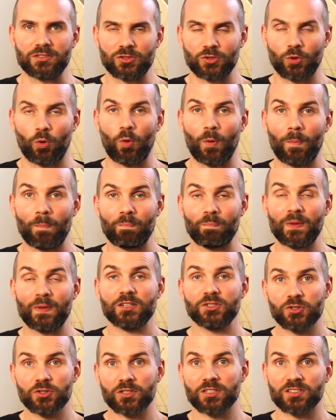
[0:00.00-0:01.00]
So
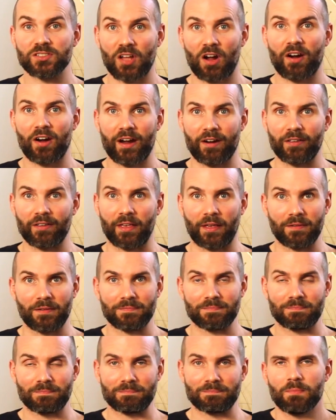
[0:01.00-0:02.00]
make sure to start early.
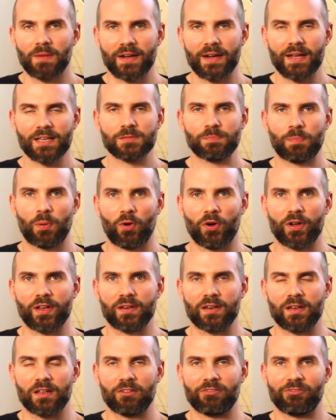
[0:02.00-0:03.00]
My next
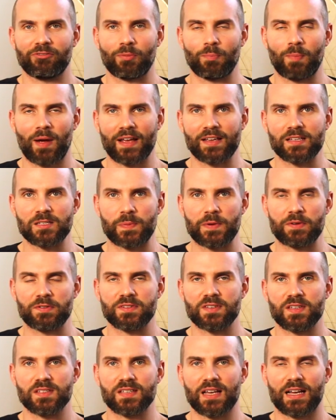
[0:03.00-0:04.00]
point from my
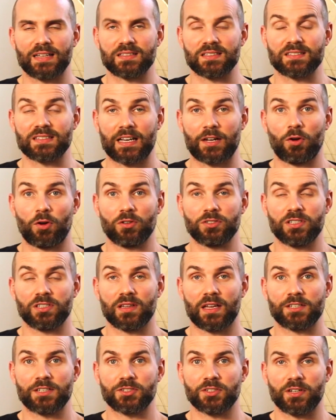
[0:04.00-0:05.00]
experiences as a psychology
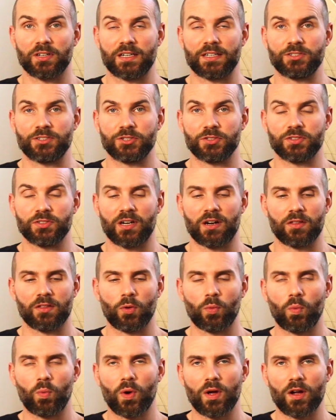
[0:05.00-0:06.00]
lecturer and tutor
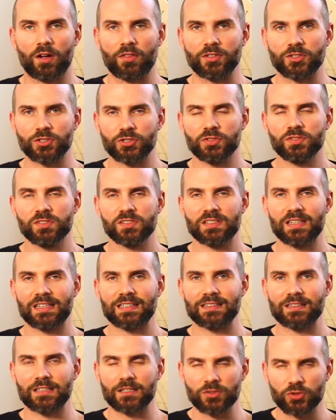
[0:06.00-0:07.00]
are the students
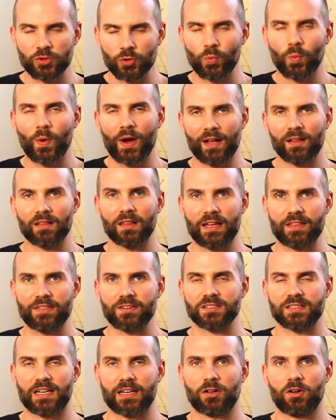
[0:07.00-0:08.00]
that do well in
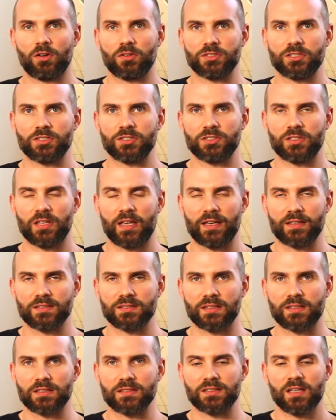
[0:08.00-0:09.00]
their psychology
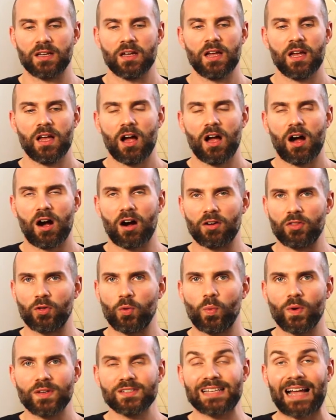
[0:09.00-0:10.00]
studies are the
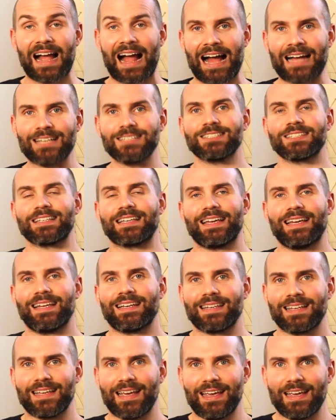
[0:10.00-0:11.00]
ones that actually
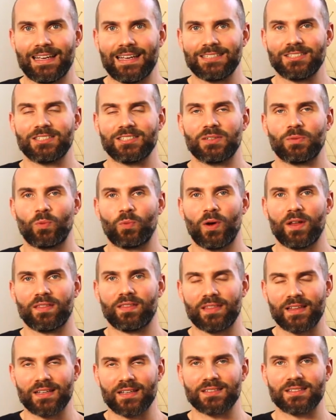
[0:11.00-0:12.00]
engage
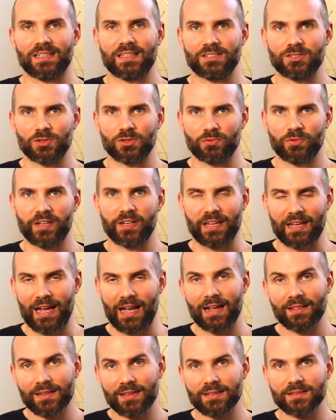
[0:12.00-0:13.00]
with the essential reading
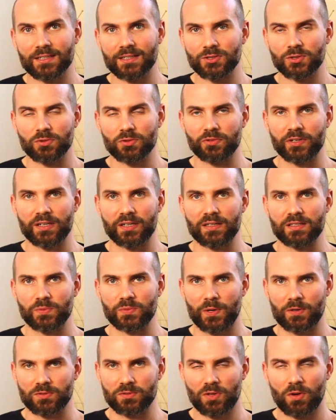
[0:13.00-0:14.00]
and the additional reading
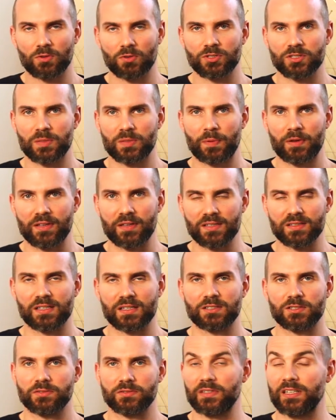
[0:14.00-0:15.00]
as well. It's not all just about the
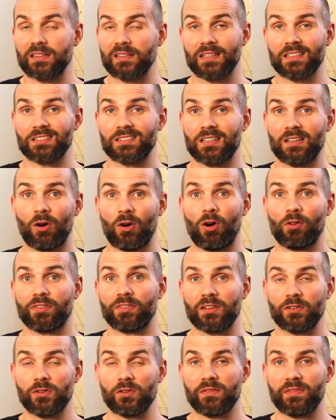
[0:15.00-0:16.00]
essential reading list that
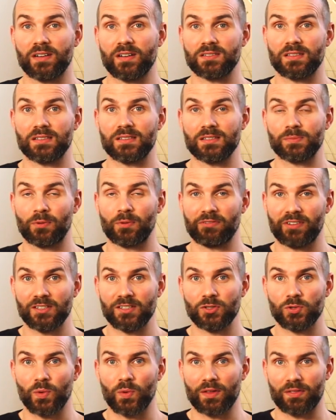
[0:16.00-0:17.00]
often universities
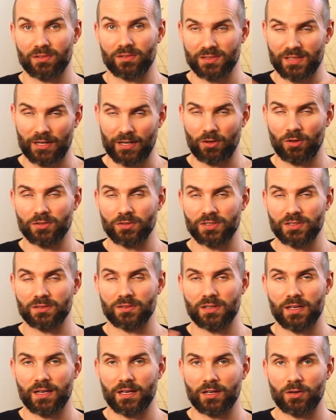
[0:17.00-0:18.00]
provide you with or psychology
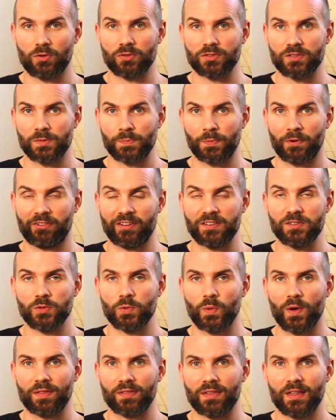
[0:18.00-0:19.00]
courses provide
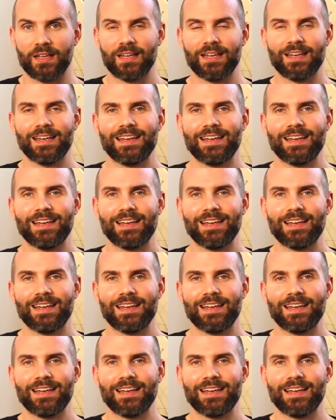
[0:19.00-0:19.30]
you with.